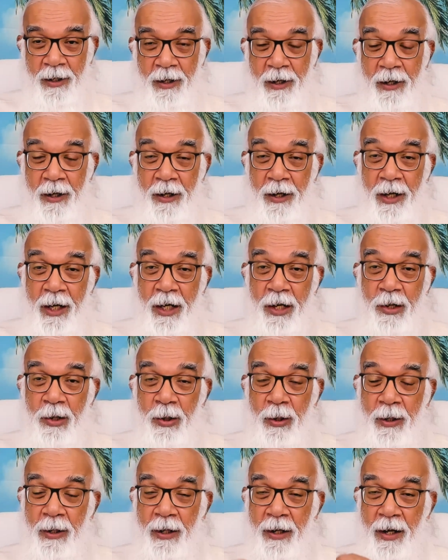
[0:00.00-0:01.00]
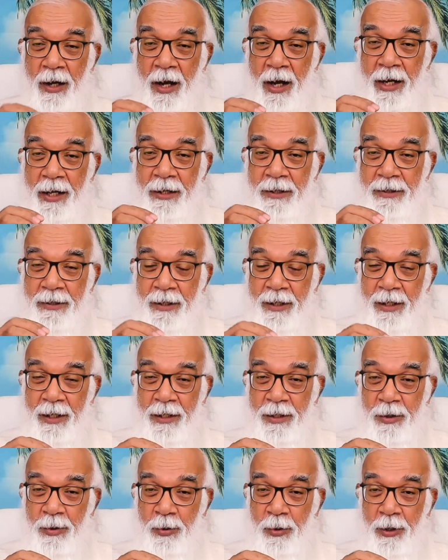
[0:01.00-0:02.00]

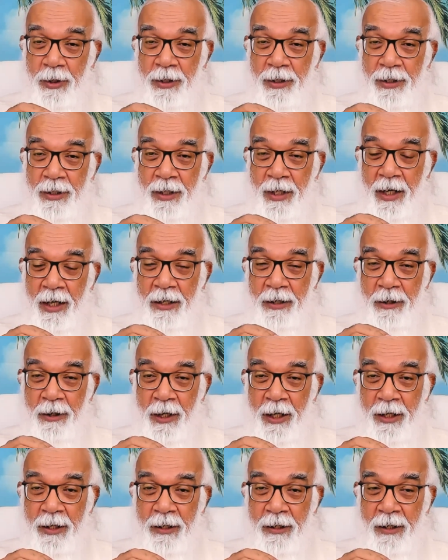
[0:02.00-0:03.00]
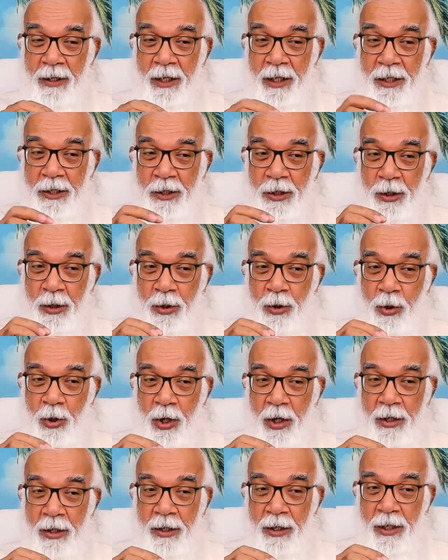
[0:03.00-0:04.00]
Recognizes. What is that recognition?
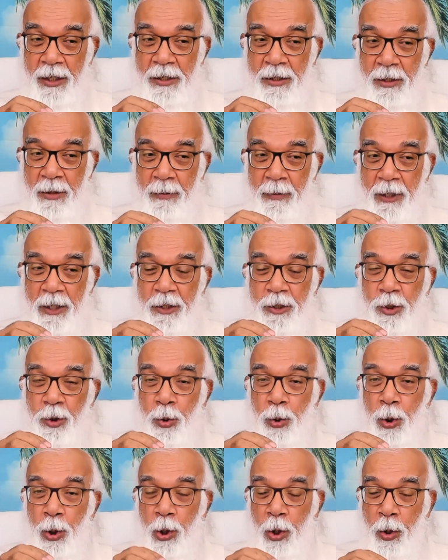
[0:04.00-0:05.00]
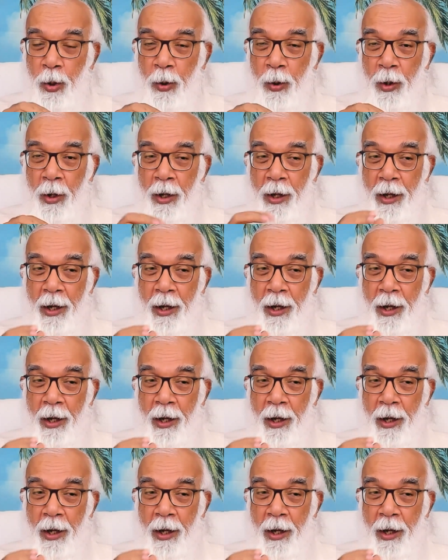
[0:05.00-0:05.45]
Cognition means to know.